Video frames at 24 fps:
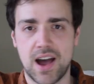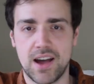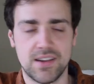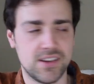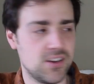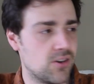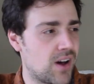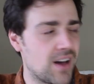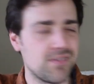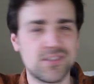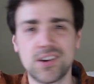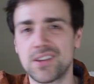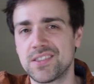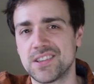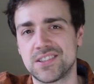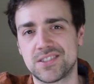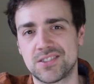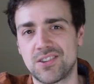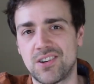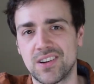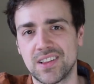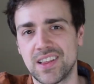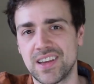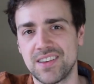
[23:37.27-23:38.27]
you know, I've taught this
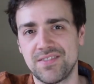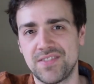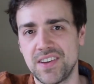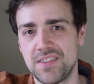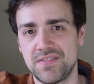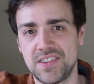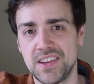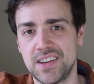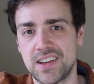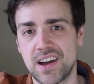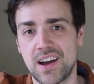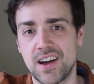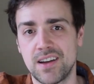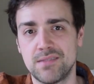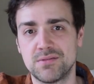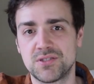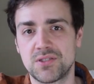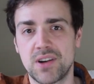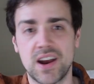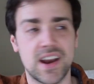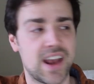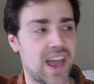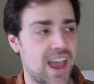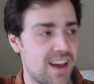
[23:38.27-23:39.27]
song like fifty times,
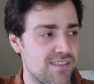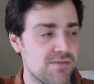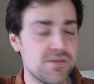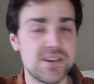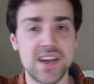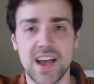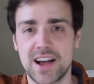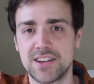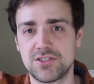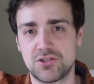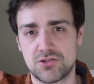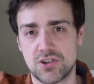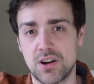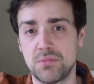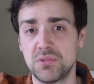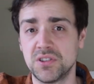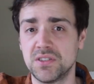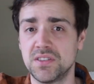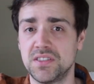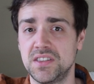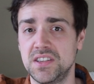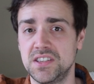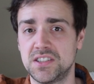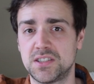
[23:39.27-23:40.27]
right? Everybody has trouble
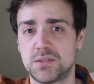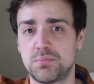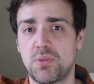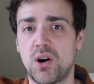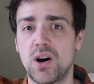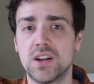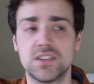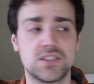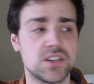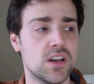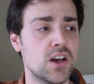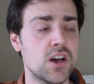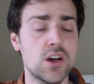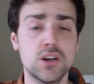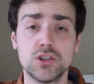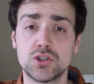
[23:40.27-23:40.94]
at these spots.